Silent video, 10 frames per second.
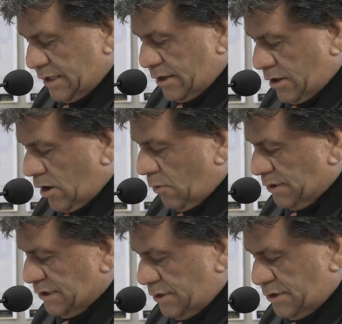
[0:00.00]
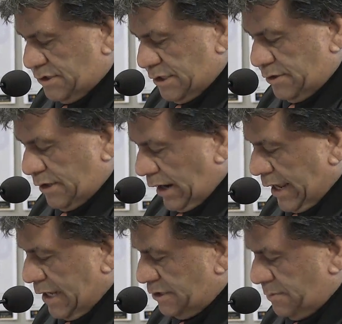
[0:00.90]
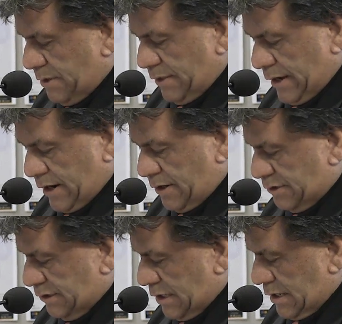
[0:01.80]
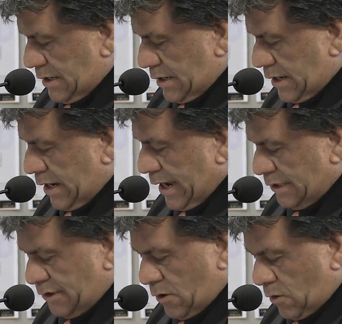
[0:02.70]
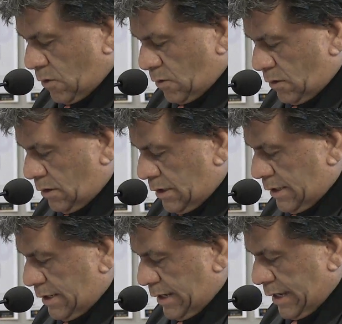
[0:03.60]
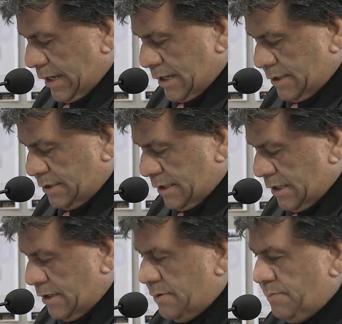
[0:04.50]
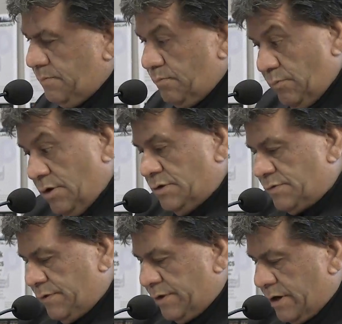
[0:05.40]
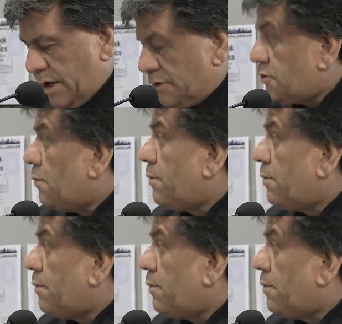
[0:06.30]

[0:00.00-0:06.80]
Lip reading: they had always understood the land to be theirs as a whole and used for their cultural